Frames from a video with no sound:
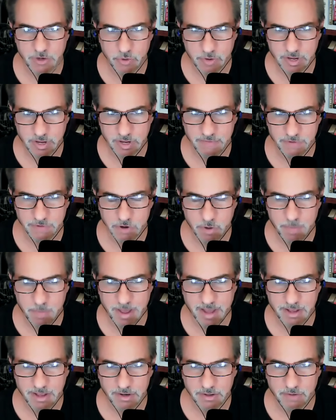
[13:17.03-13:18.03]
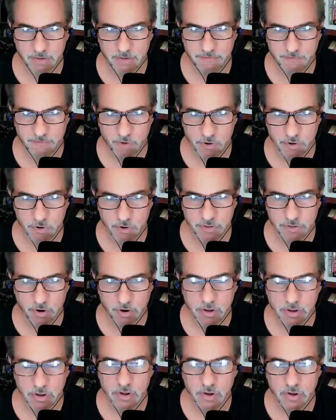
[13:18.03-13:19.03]
You can even go back a little
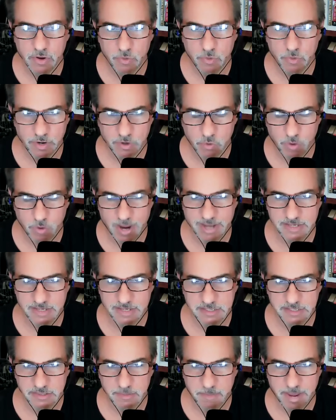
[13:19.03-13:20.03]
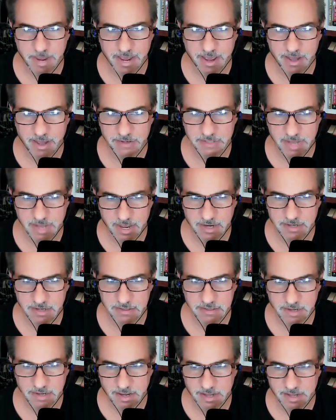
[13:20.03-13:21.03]
further when Greg is in the band,
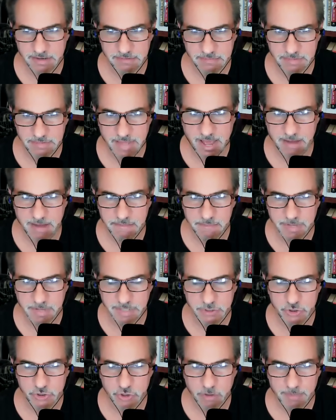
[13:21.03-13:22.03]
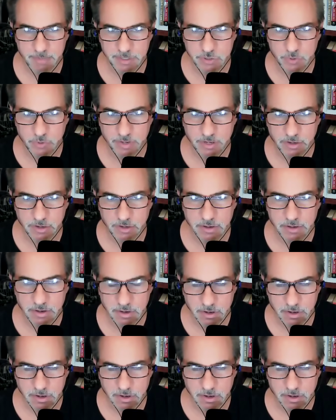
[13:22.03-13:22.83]
and that mixture between